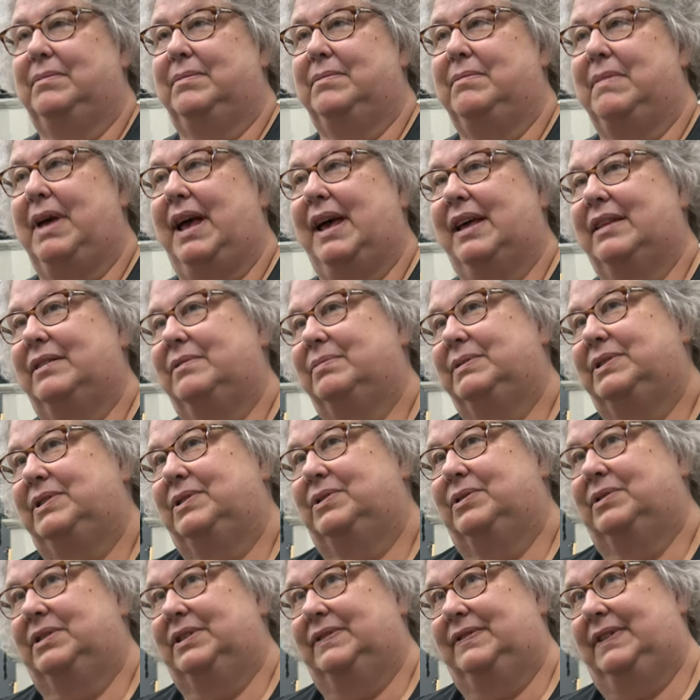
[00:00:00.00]
math was
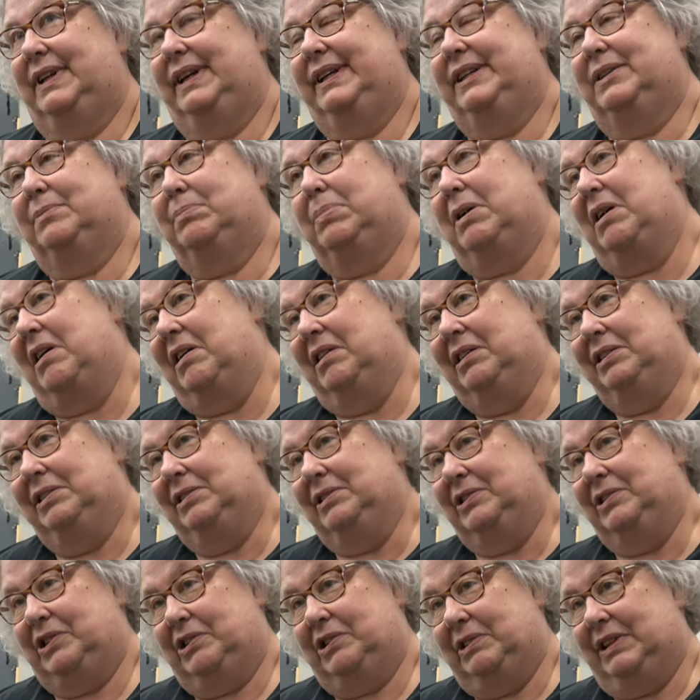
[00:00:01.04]
sort of like a
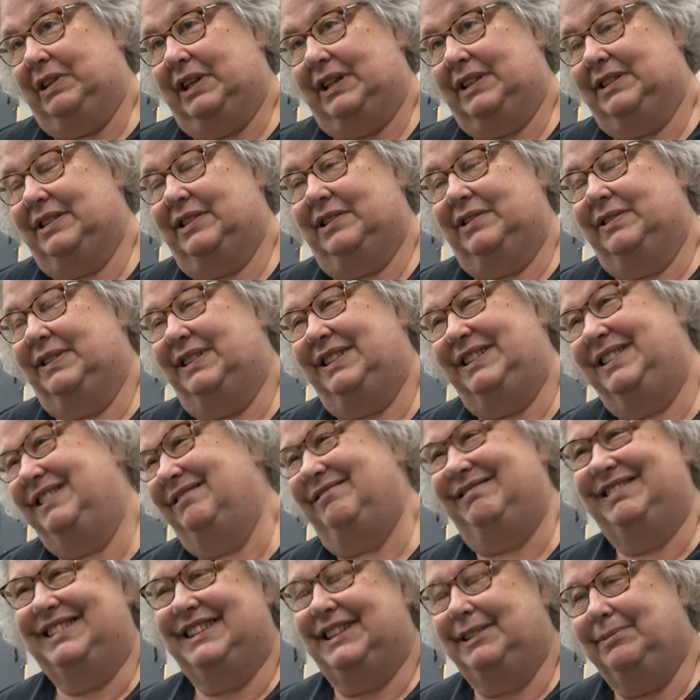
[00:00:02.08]
parlor trick, so it
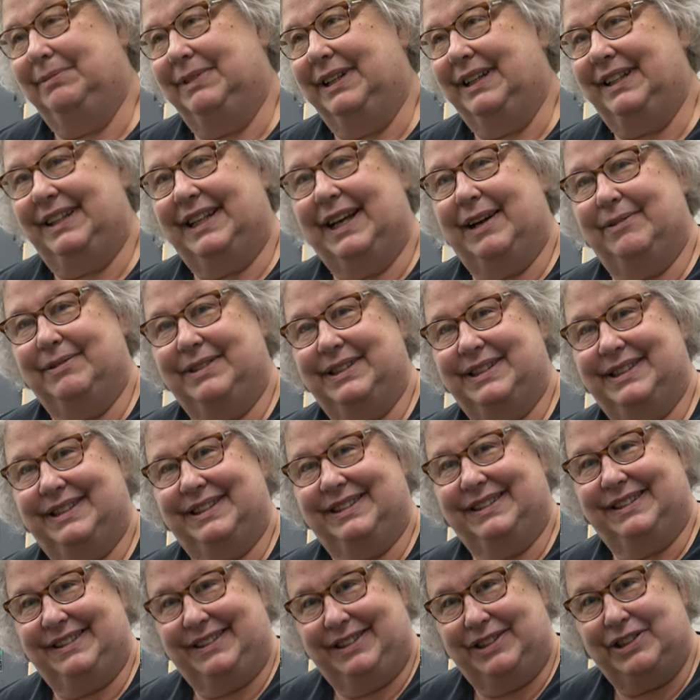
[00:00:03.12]
didn't seem like that was
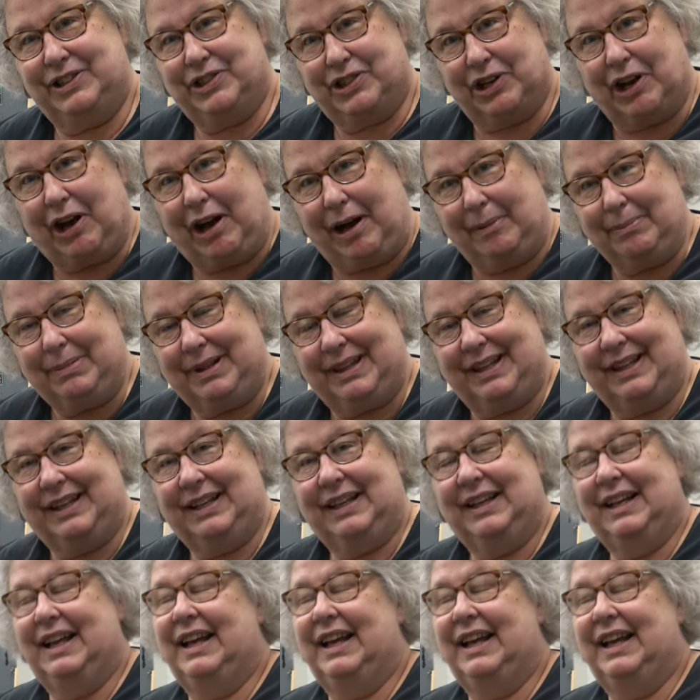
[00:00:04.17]
a job thing